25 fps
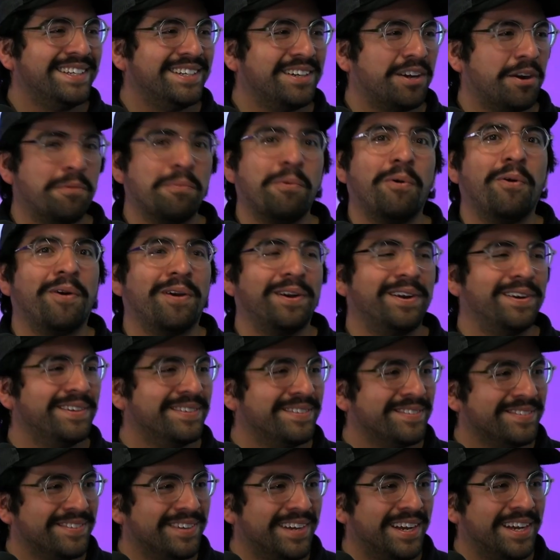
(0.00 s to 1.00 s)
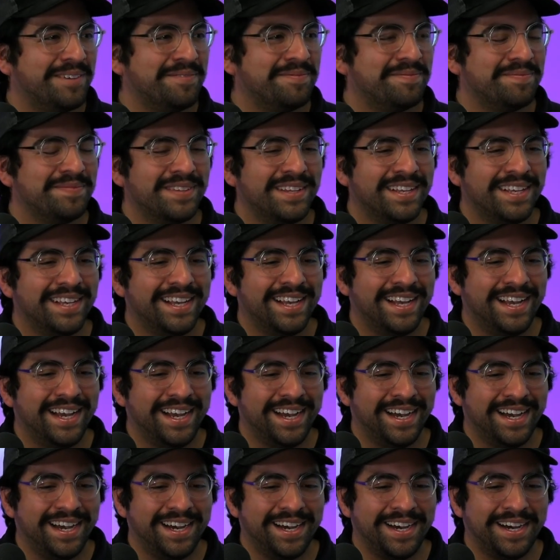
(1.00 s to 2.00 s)
Or more, right?
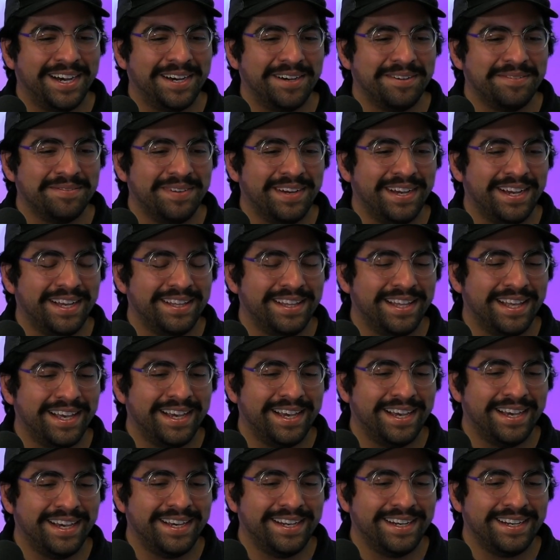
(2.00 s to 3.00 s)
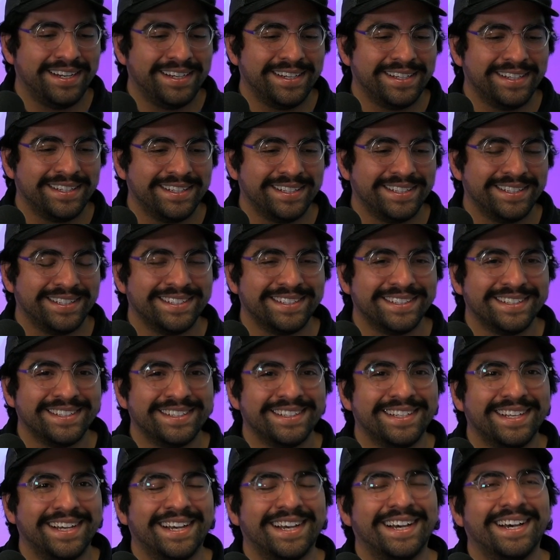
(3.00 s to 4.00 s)
And then,
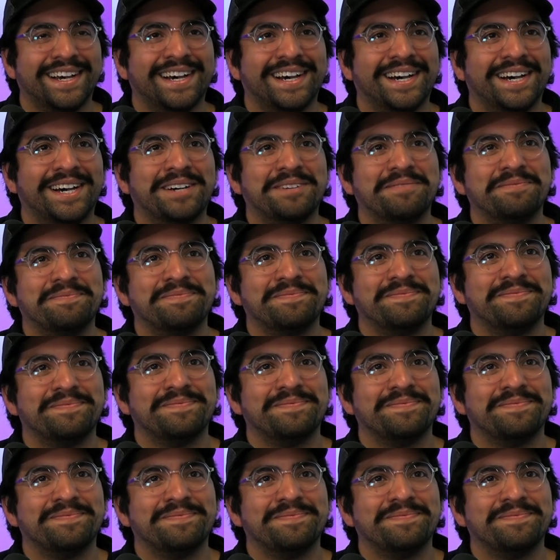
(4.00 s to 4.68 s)
yeah.